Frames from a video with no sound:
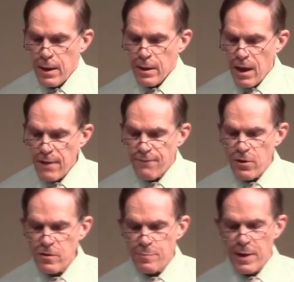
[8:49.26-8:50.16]
God
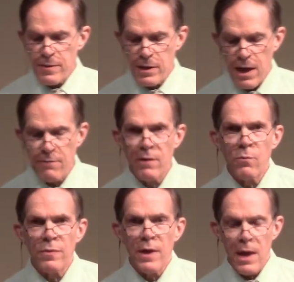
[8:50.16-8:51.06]
first made the covenant
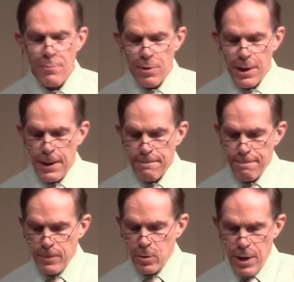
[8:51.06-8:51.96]
with Abraham
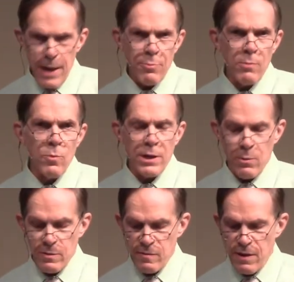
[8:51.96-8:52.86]
or Abram when he
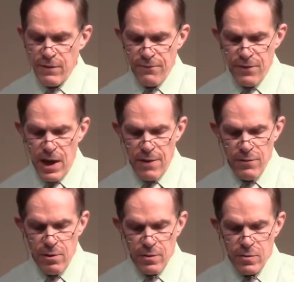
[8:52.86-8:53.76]
was 75
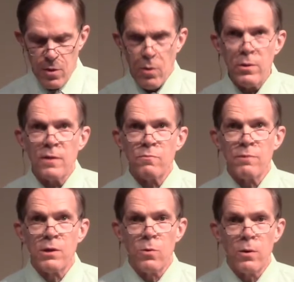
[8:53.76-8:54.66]
years old, as
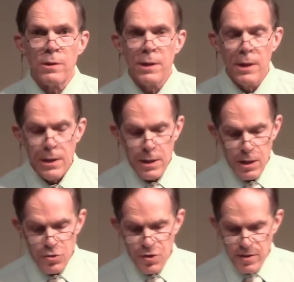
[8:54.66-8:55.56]
recorded
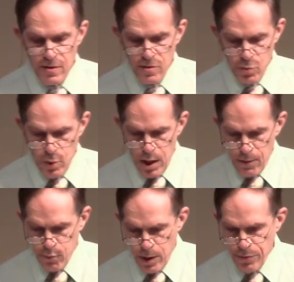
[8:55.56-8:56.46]
in Genesis
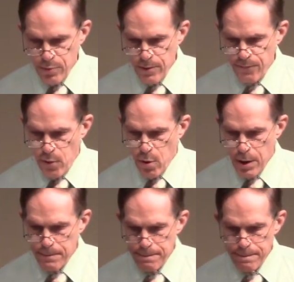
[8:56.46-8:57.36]
12, 1 through 4.